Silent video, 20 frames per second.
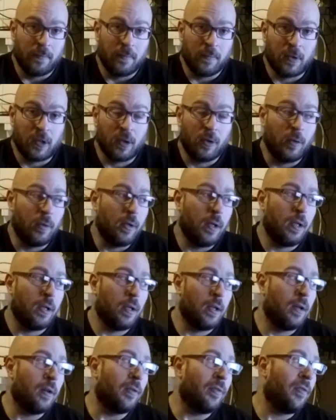So
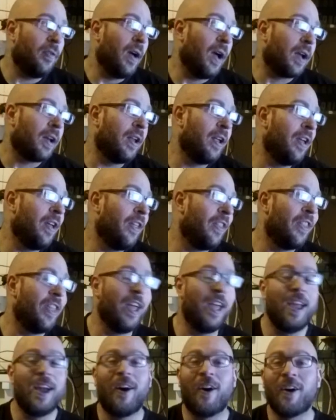in effect,
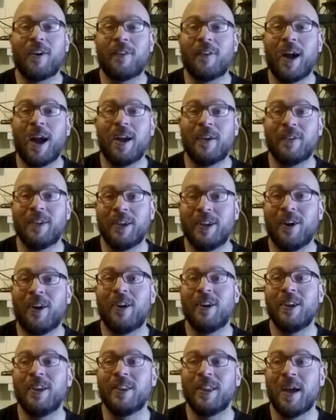they are right
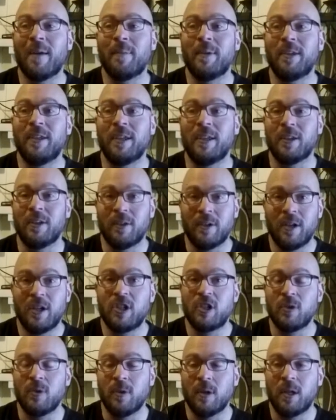regarding that particular
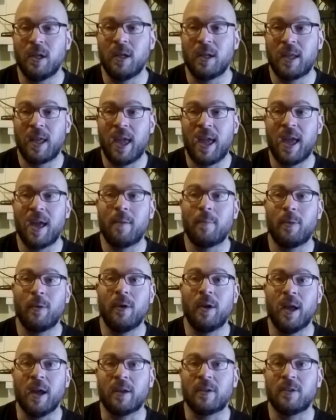issue. It can
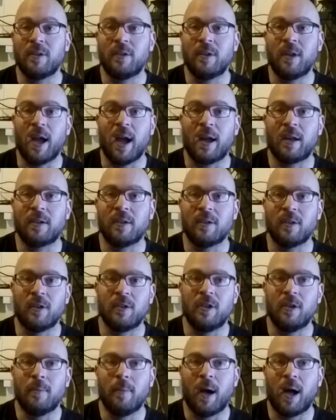put extra taxes on
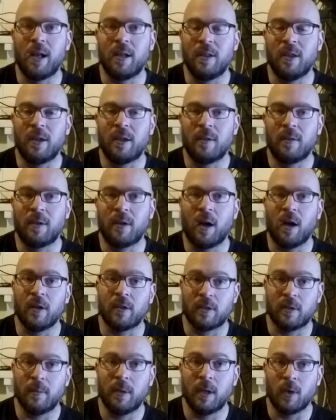your body that can
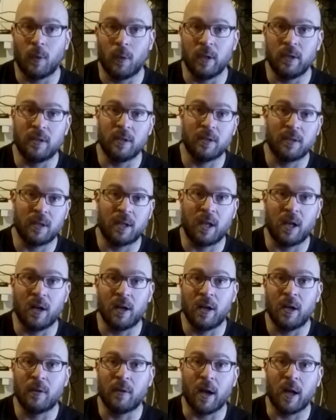cause some annoyances to
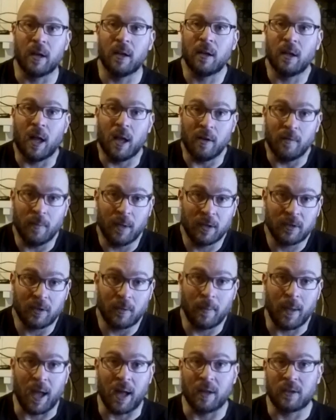carry around a lot of
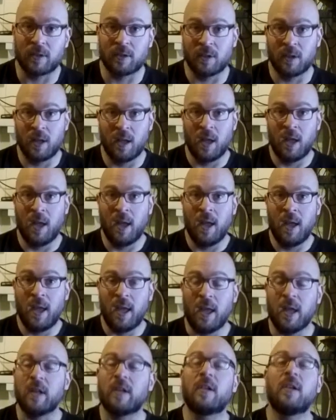muscle mass.
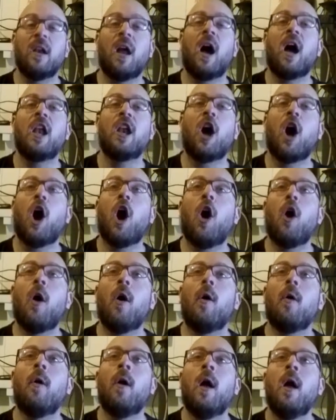It's not
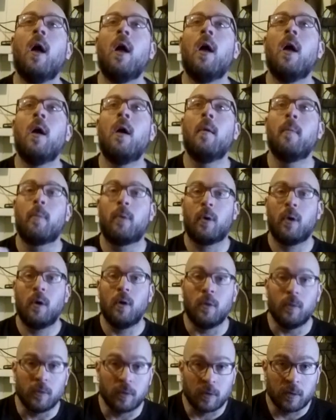all
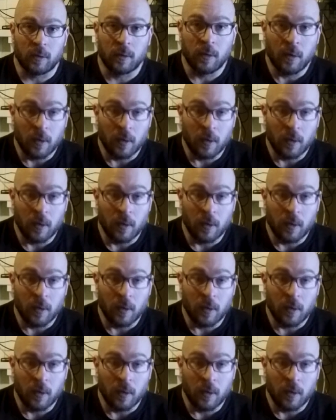pros.